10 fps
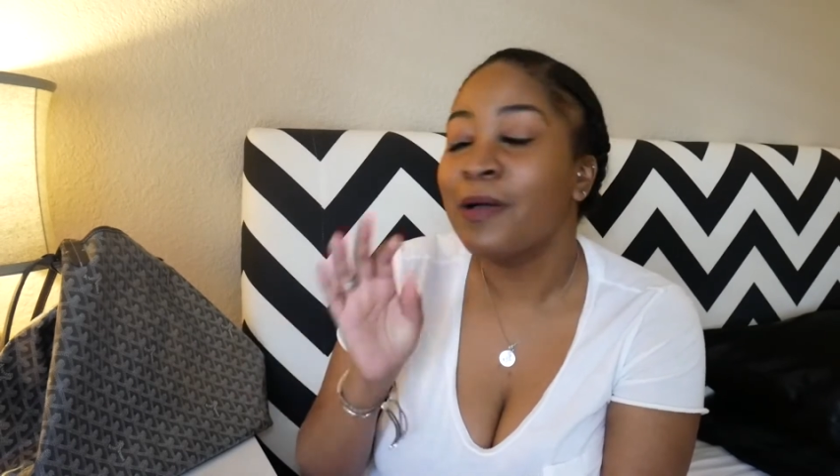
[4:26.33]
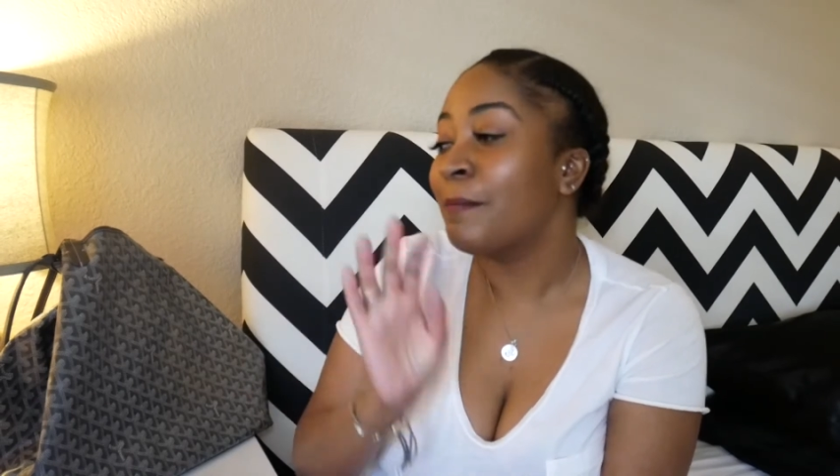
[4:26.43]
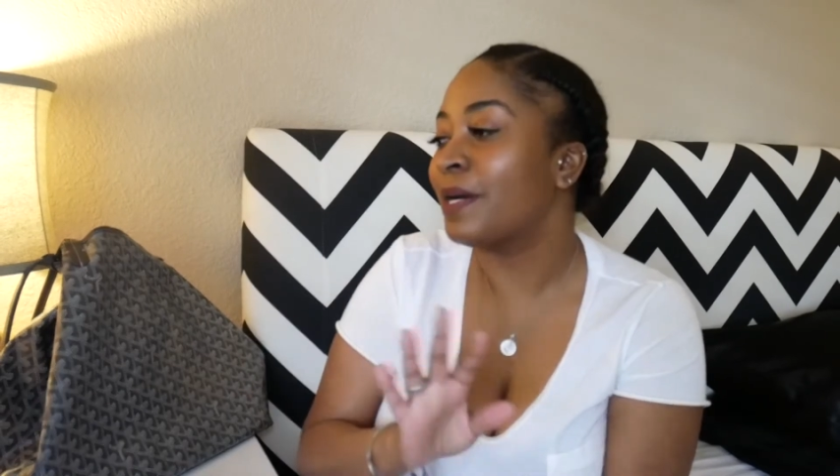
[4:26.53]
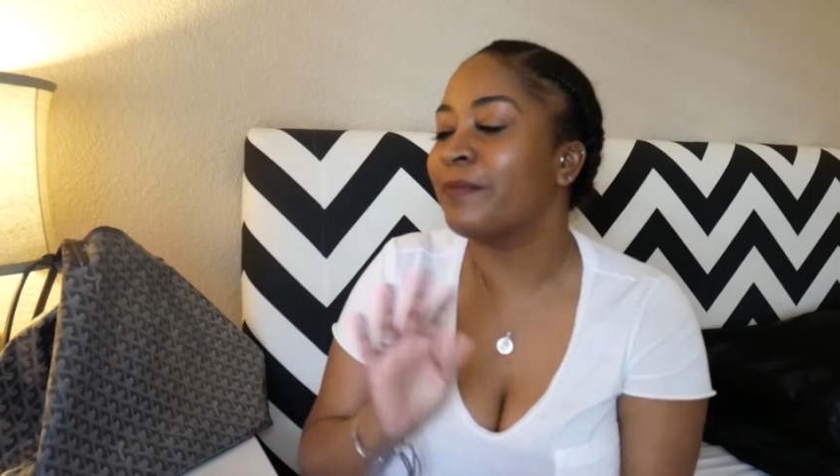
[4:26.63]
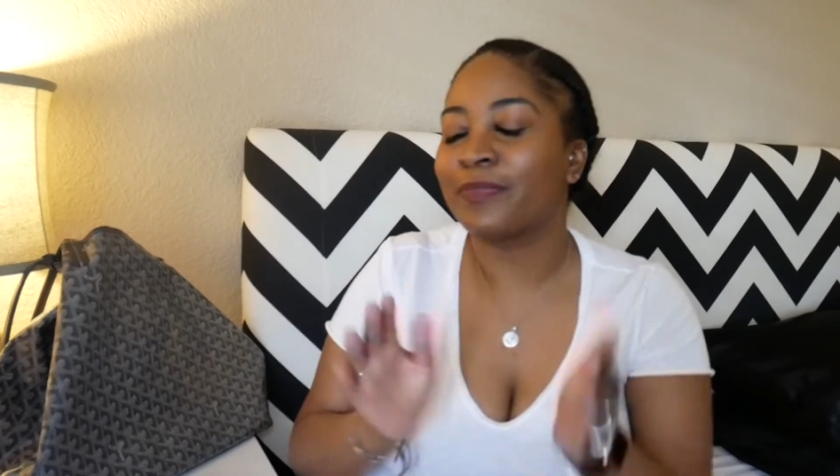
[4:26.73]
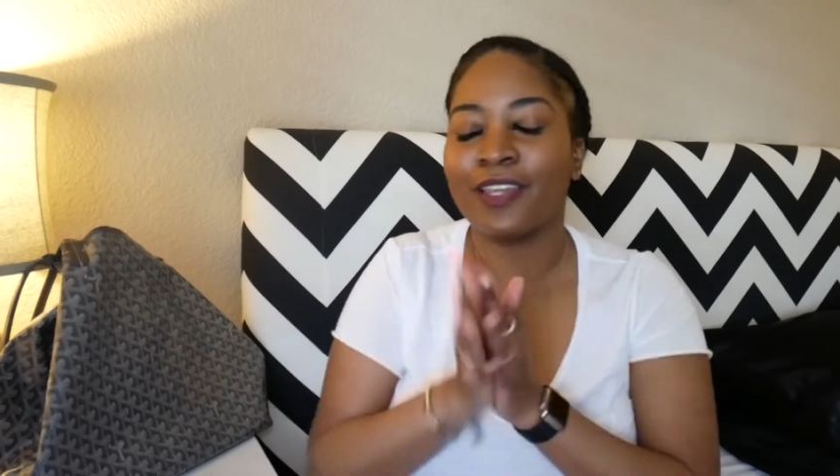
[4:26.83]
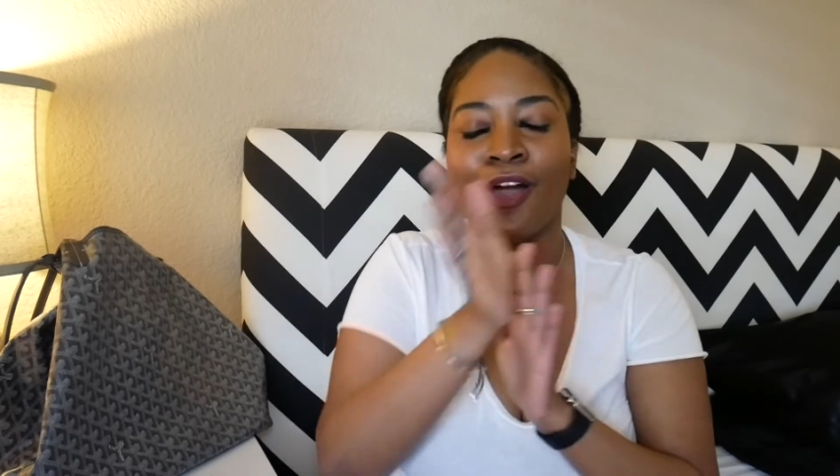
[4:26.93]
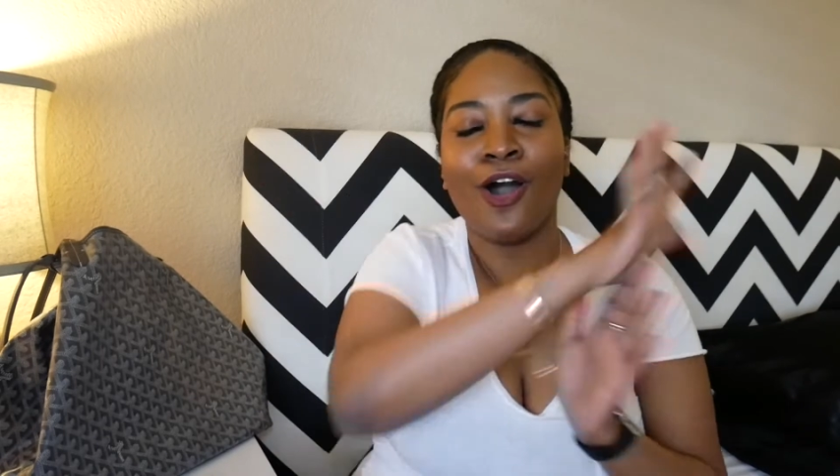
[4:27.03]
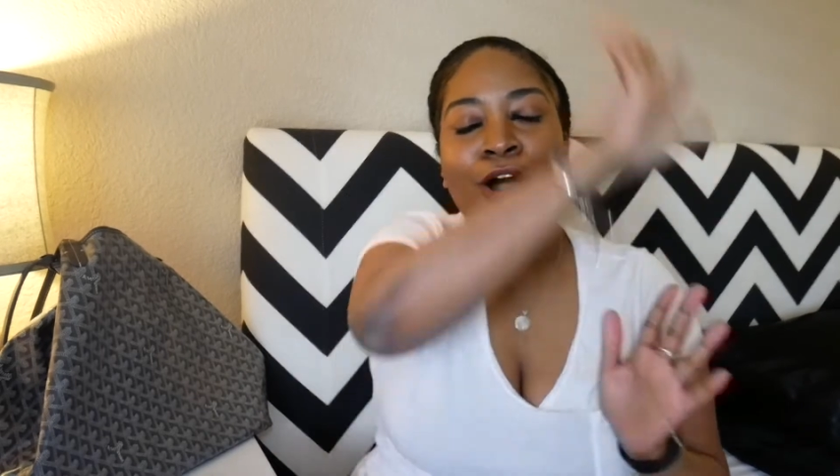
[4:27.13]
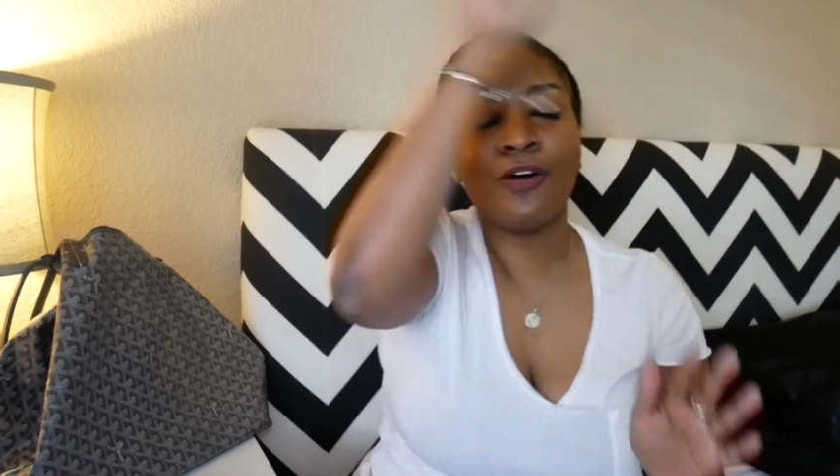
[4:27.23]
But
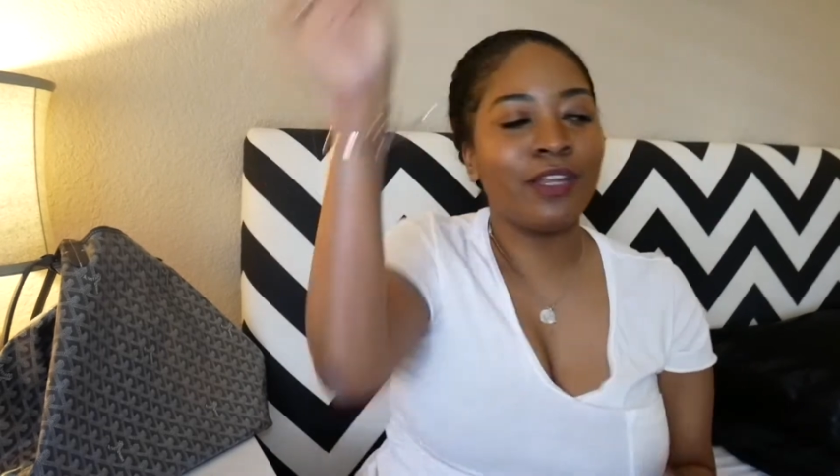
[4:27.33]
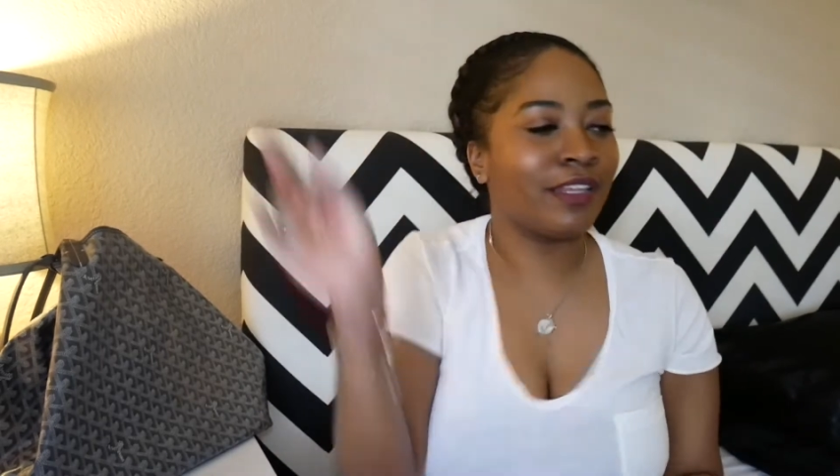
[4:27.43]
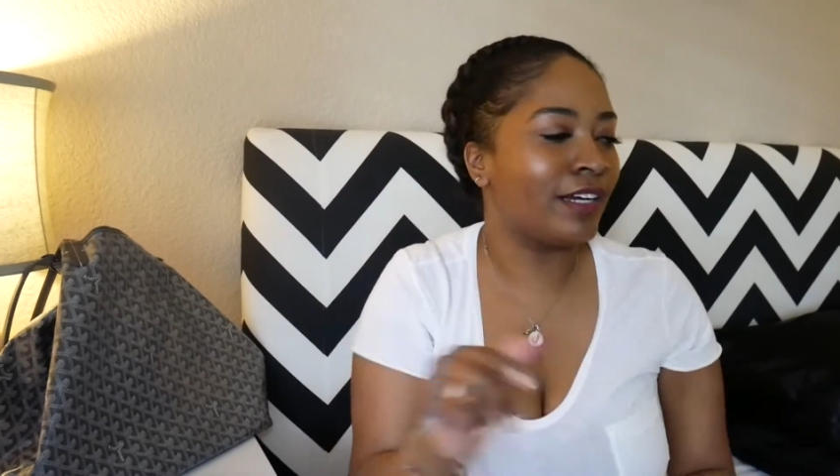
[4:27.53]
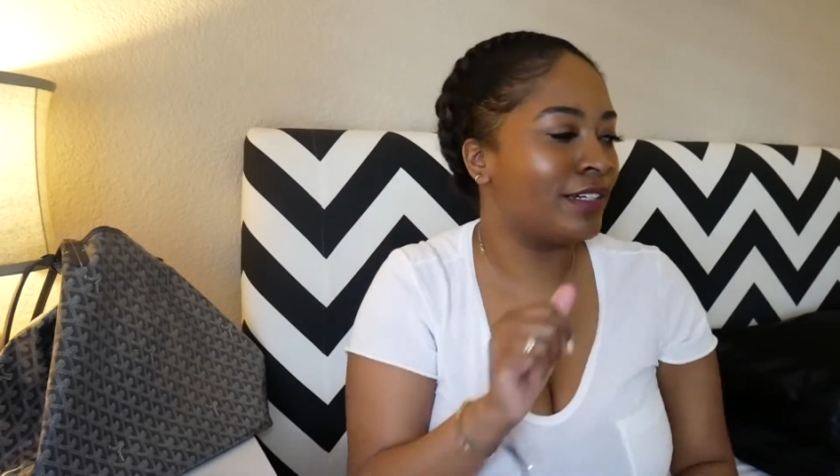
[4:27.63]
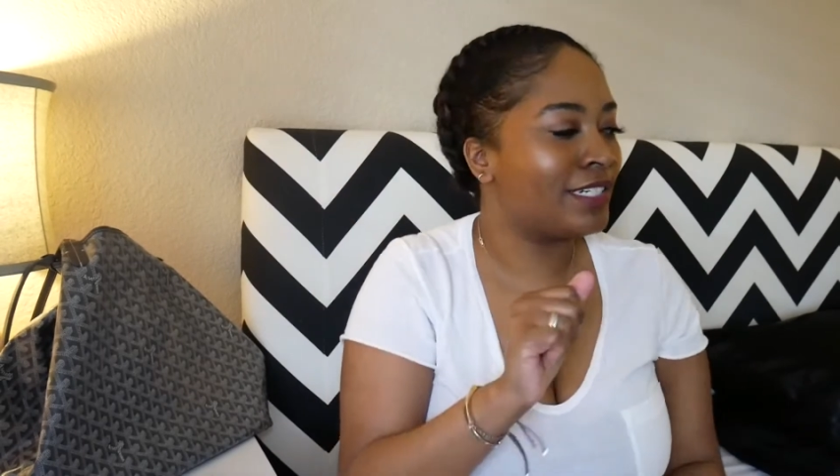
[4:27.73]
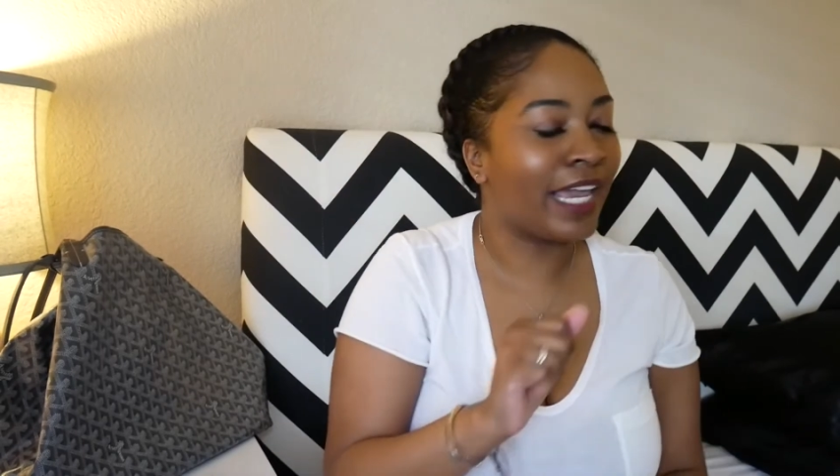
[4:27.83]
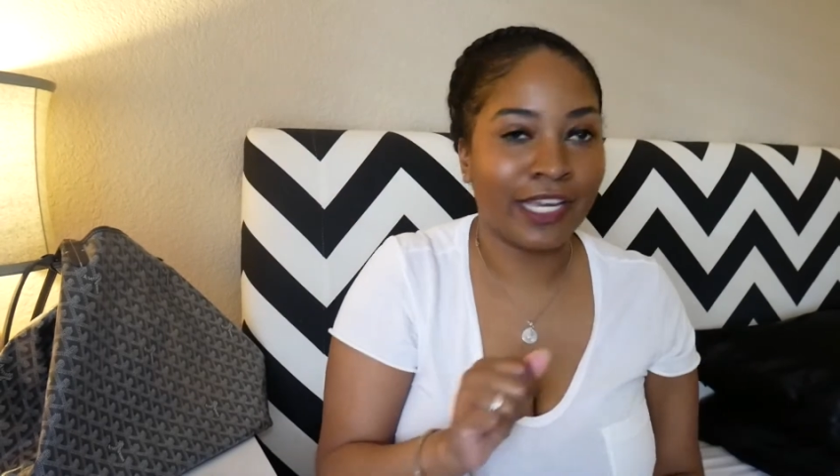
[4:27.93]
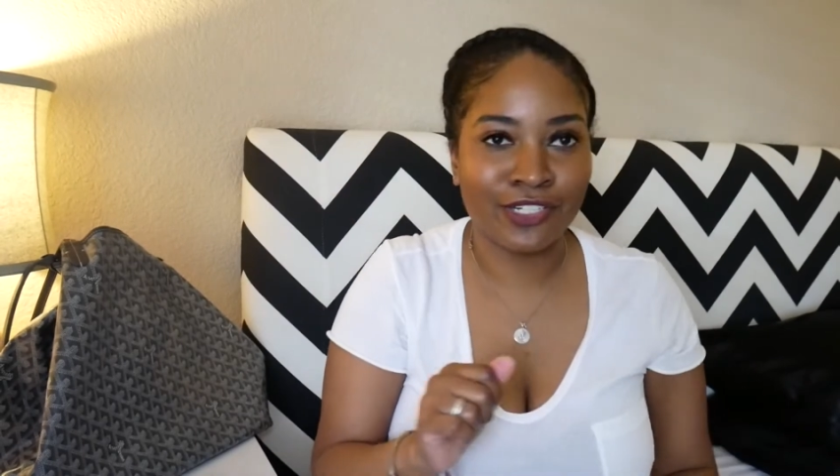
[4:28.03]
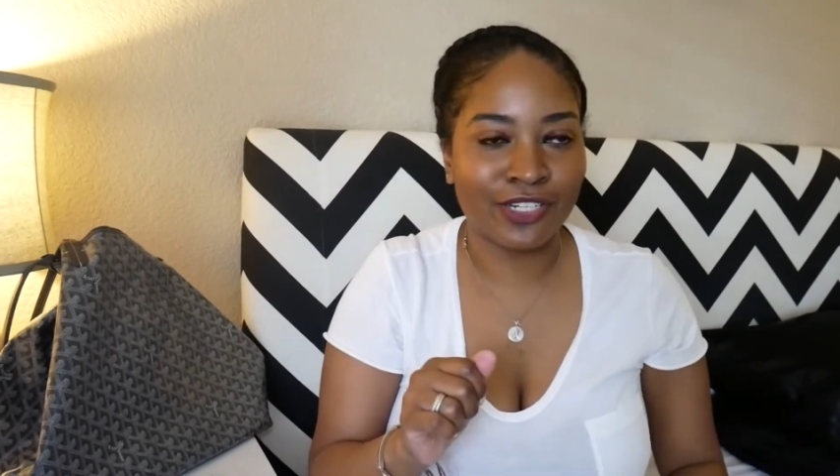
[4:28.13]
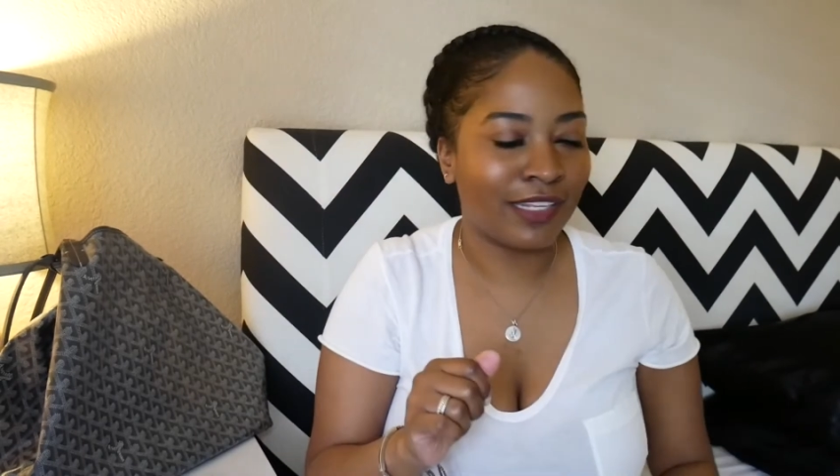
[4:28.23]
whole nother
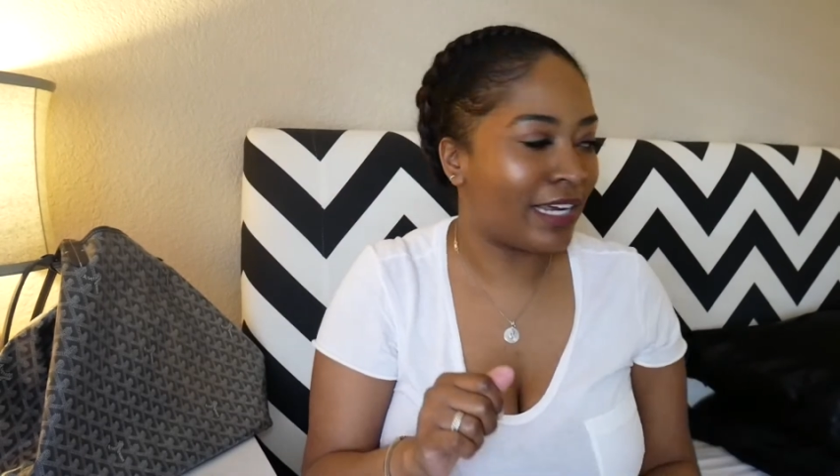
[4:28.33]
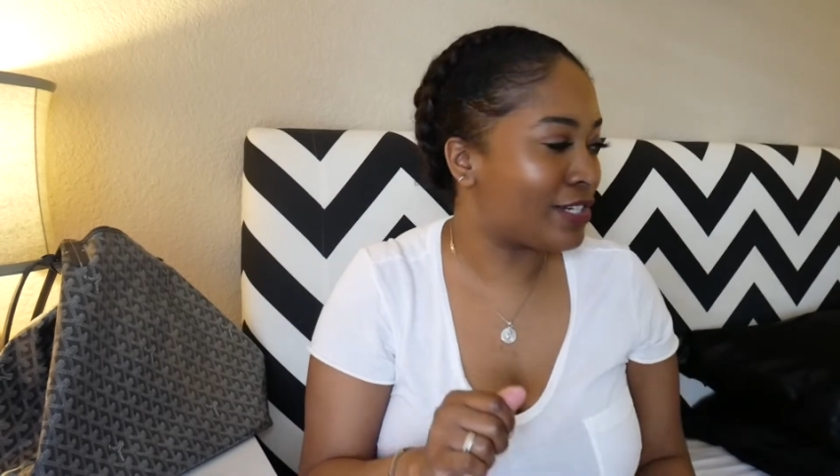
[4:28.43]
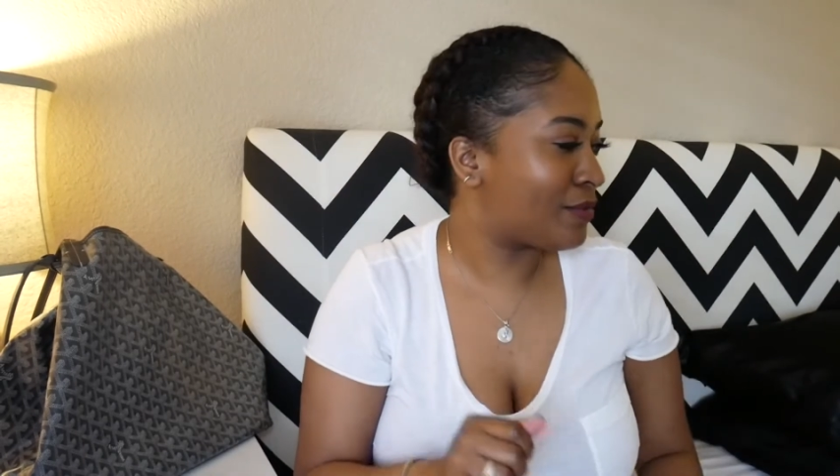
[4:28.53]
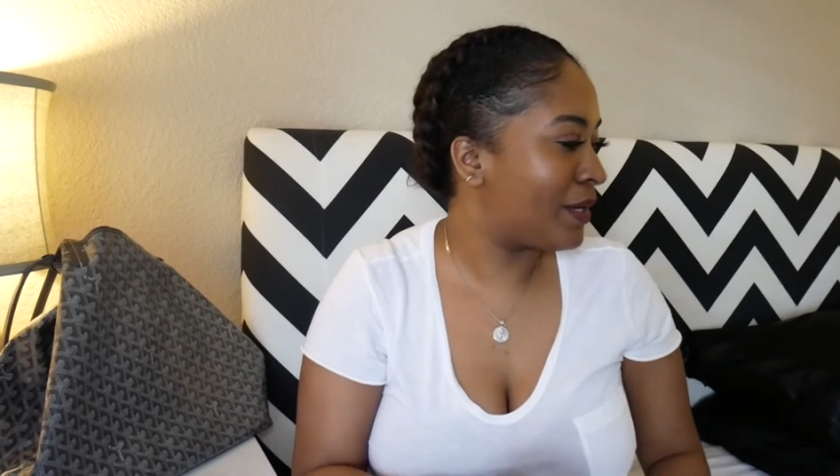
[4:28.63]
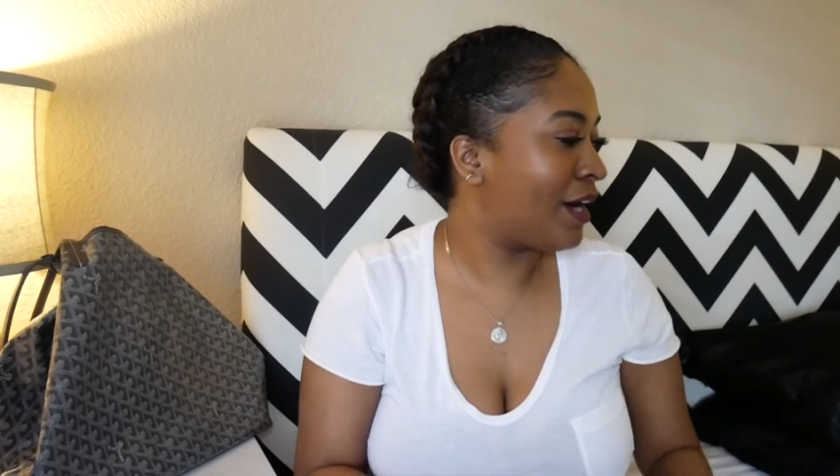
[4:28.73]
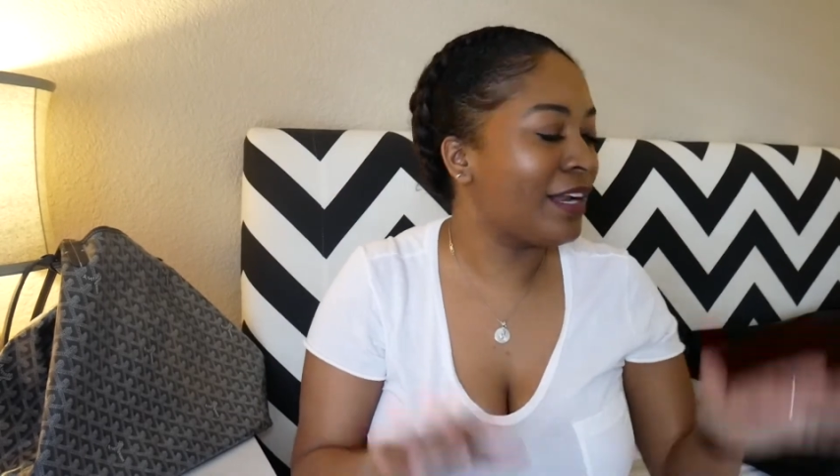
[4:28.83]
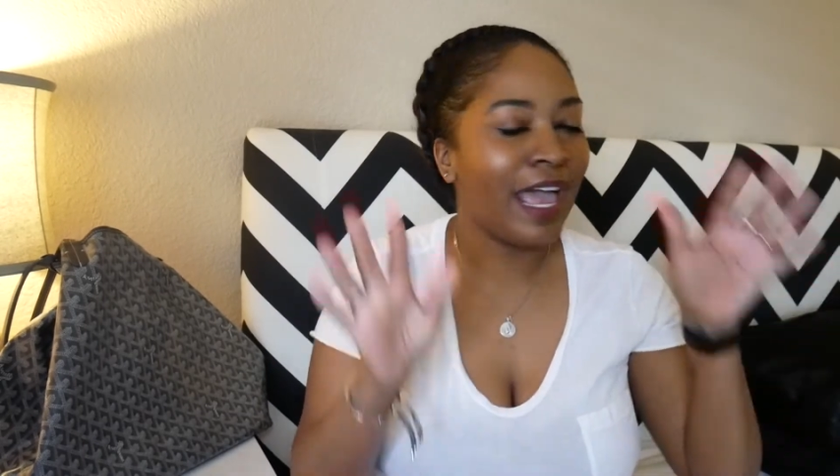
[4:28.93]
tangent that I just went on.